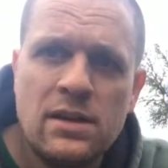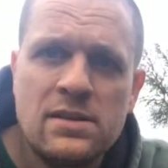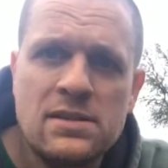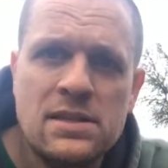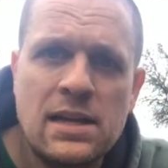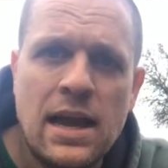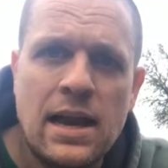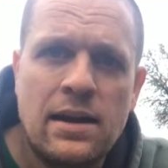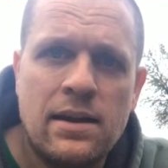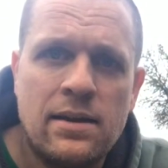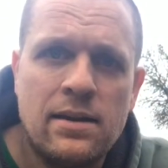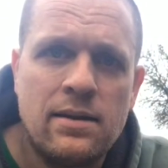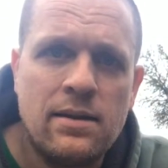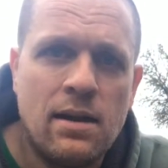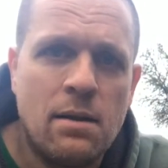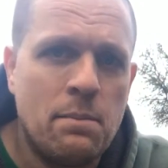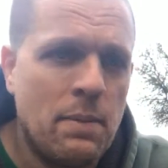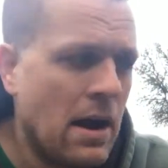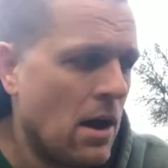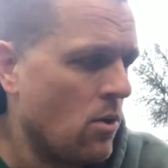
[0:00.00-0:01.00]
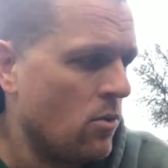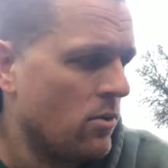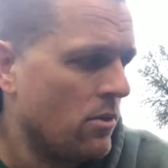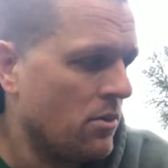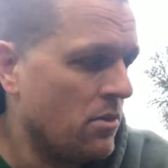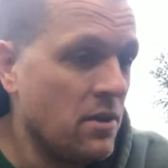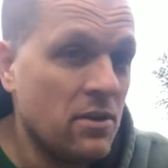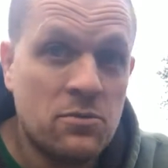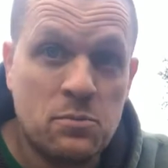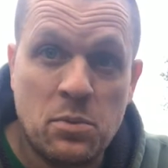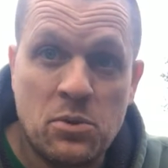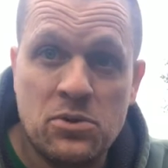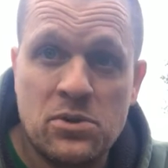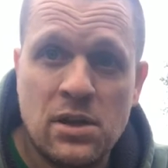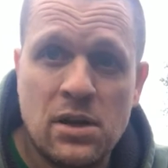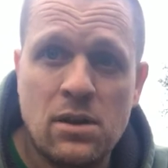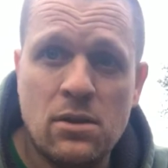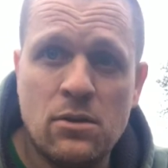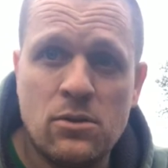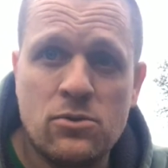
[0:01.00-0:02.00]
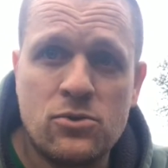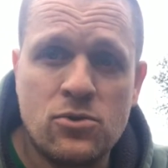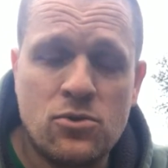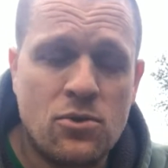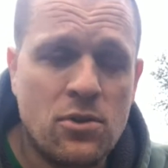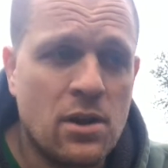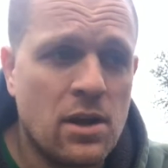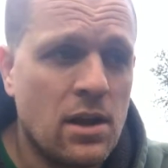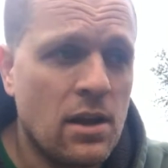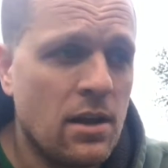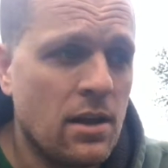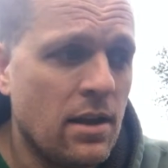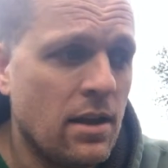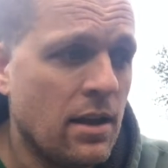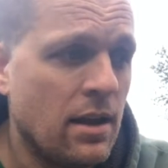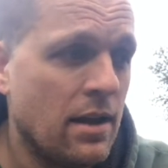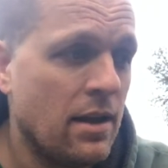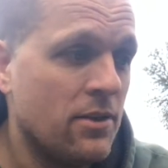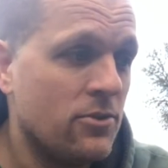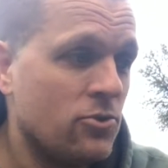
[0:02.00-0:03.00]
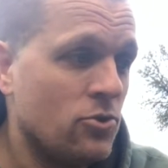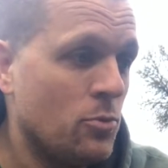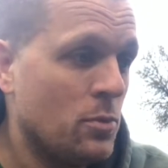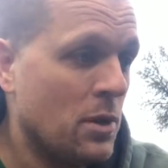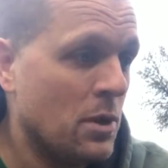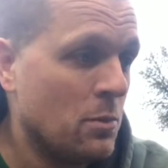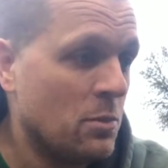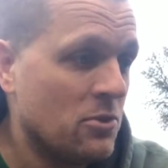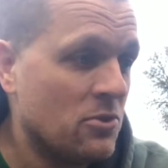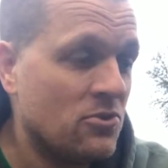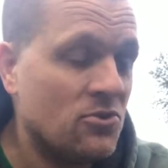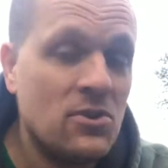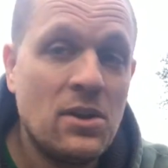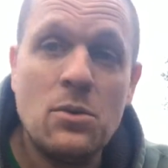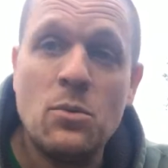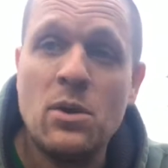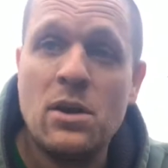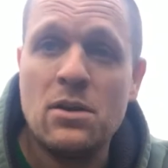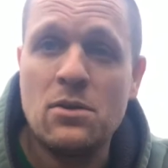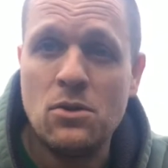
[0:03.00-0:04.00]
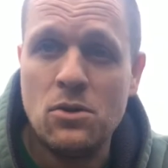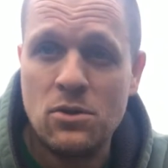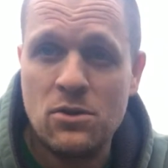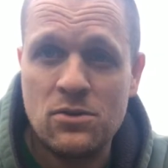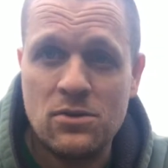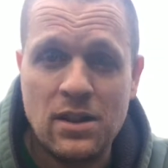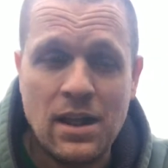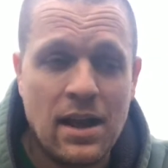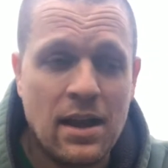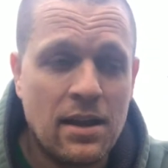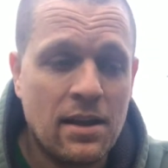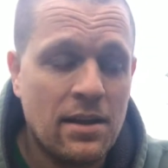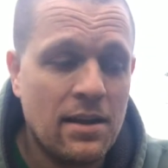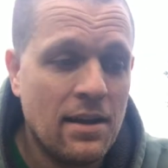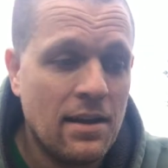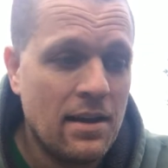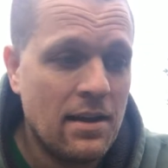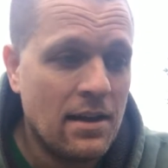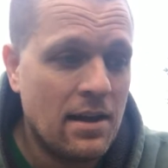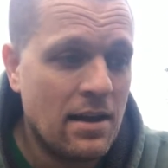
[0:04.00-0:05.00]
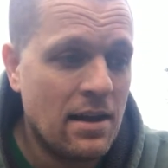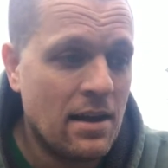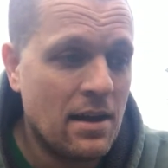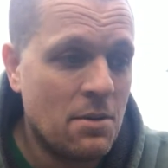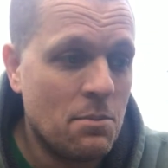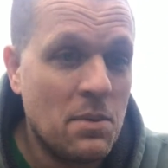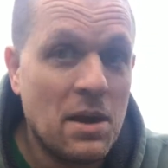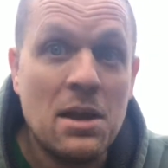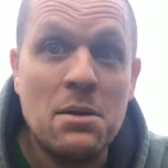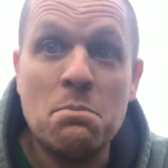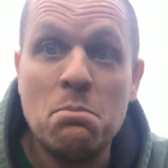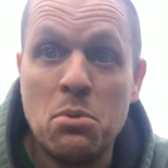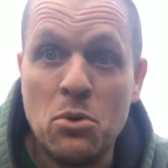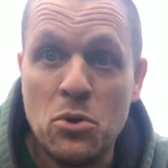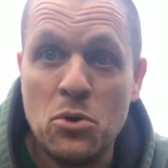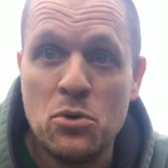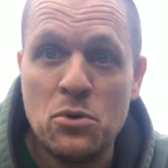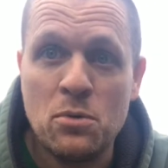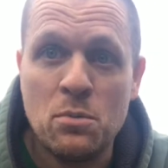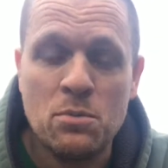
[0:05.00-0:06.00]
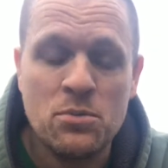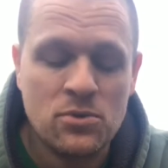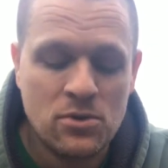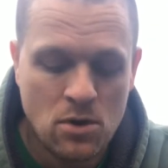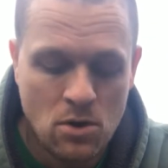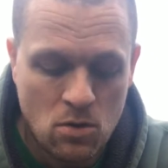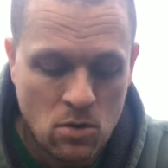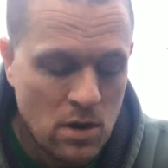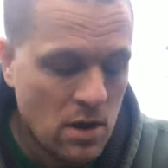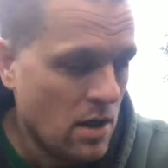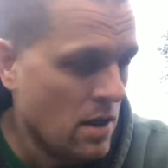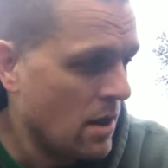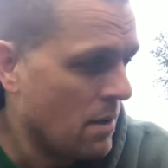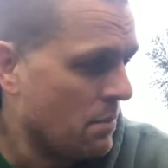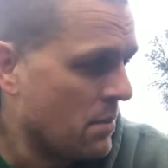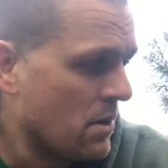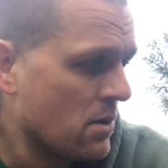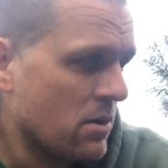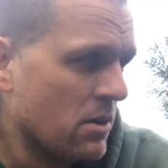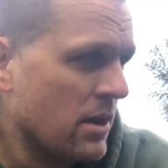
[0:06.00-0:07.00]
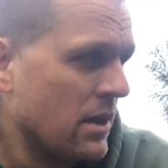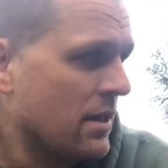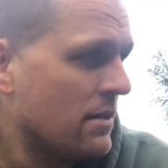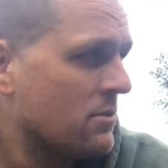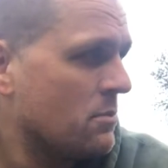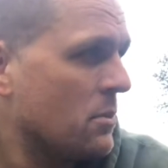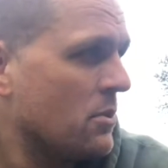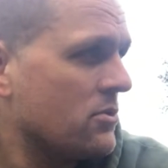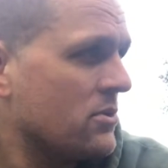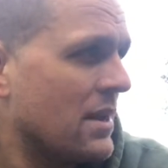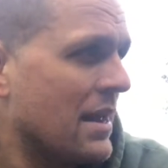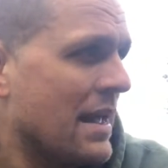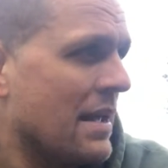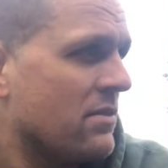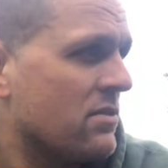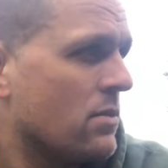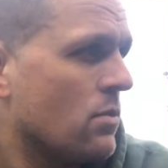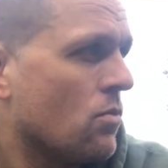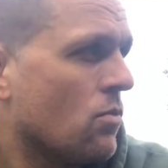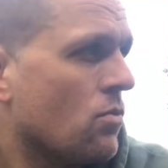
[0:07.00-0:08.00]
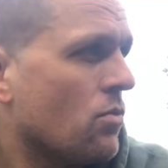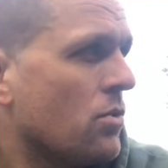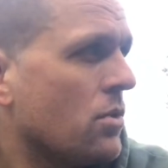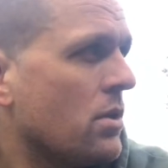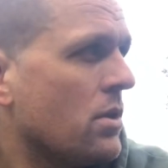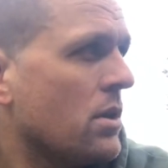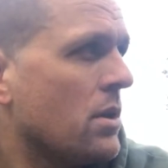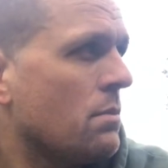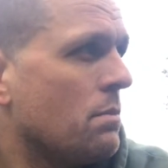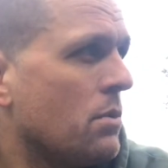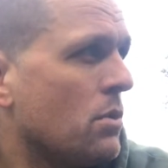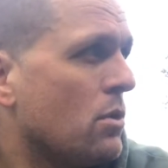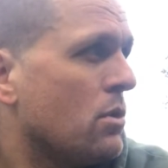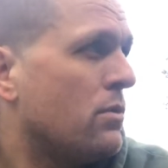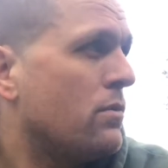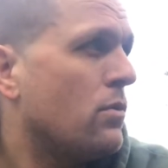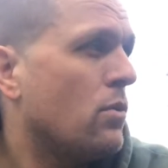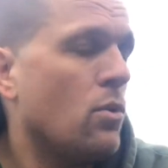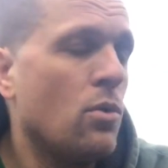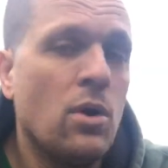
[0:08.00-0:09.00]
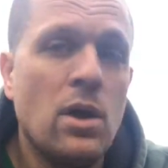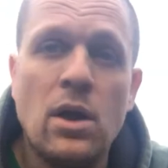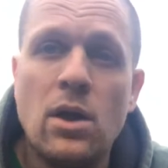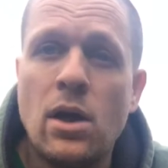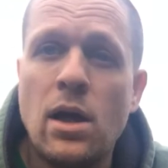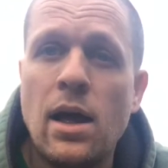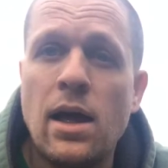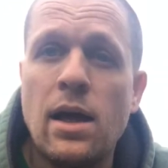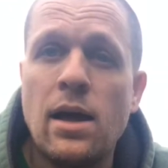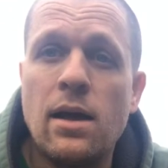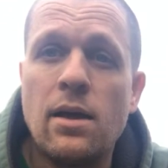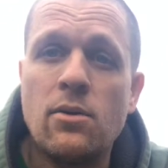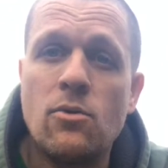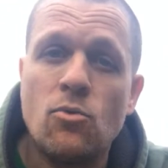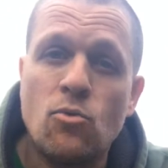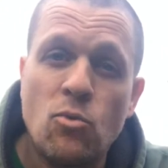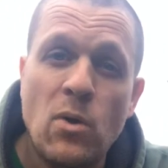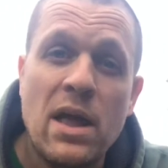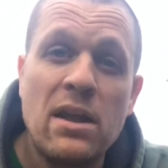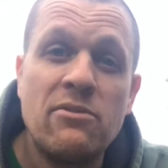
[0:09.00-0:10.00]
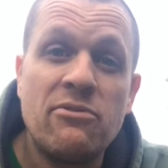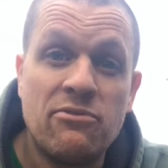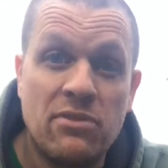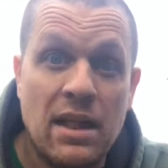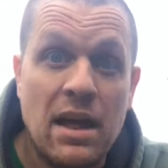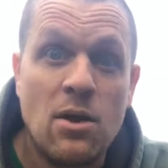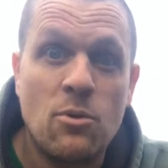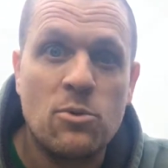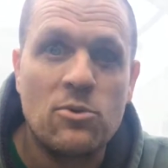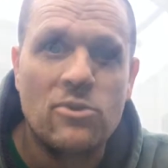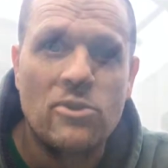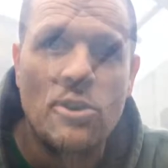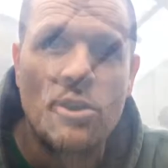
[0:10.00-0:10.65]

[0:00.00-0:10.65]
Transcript: excited about this particular tree is to be able to see what it looks like in bloom. So apparently it's supposed to have some really beautiful red flowers